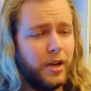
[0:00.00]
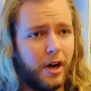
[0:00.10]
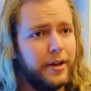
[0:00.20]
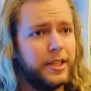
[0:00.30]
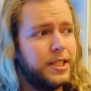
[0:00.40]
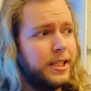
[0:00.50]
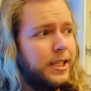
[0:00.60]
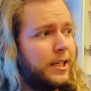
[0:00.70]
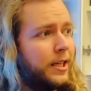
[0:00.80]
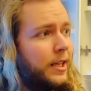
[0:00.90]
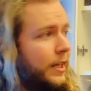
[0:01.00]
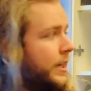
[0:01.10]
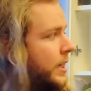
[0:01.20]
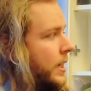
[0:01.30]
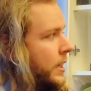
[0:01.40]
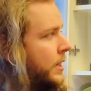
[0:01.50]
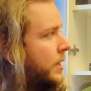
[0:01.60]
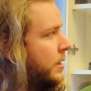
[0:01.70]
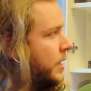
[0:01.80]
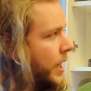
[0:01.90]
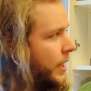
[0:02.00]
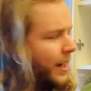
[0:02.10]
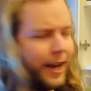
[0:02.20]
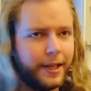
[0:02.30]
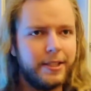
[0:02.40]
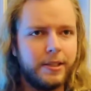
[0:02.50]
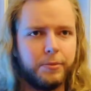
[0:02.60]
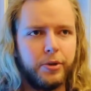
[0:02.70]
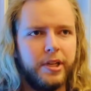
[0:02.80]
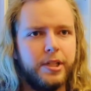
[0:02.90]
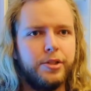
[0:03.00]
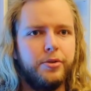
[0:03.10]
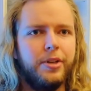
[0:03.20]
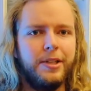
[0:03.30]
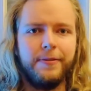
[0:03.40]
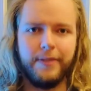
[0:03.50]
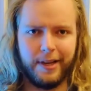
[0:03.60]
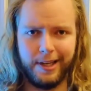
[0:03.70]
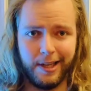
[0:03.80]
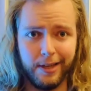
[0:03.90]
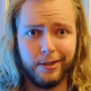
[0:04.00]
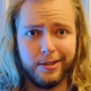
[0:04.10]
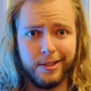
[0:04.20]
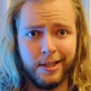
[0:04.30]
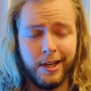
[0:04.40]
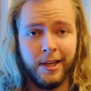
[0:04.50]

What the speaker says: honestly, like lightsaber history defining hilts.